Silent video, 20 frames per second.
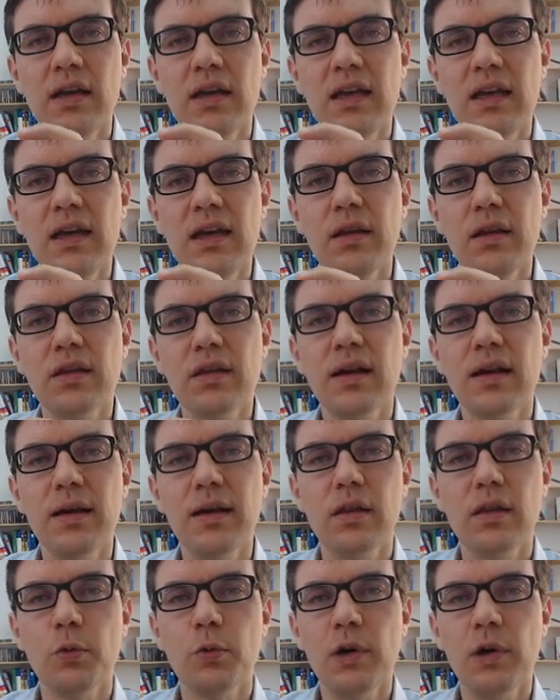inside
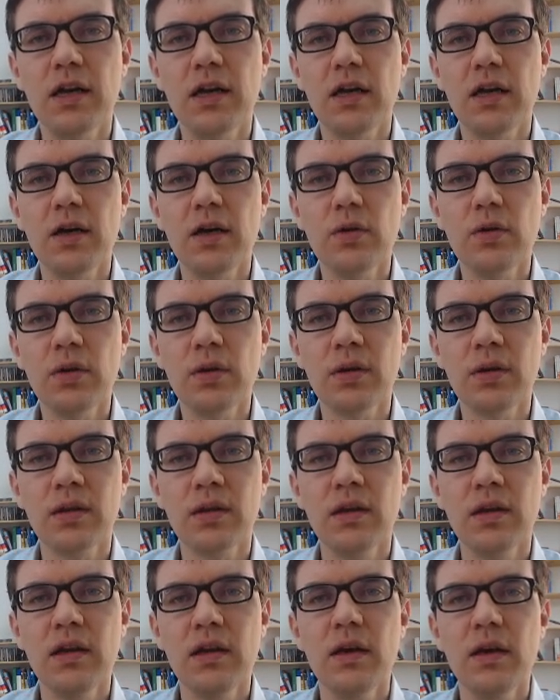the warehouse,
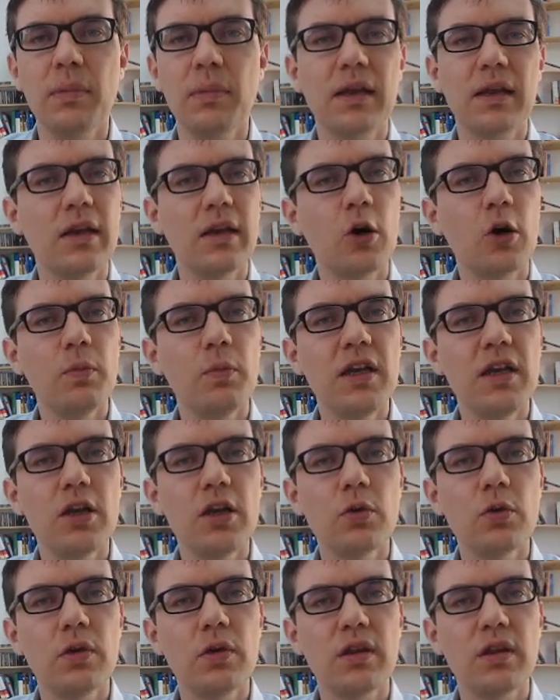but now we need
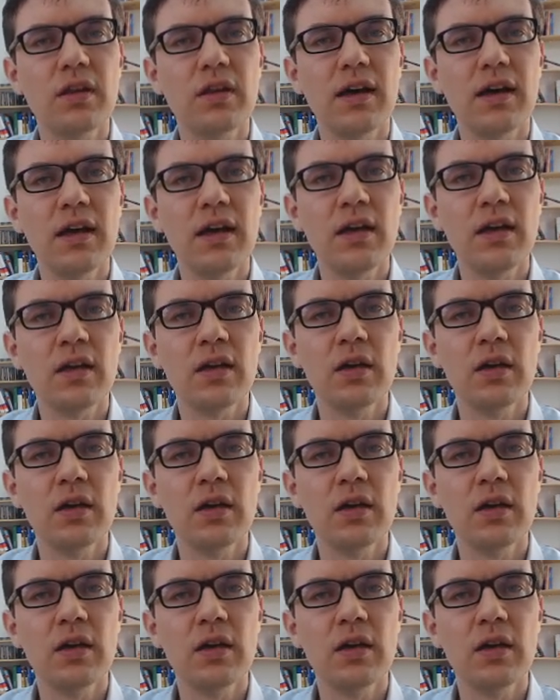to decide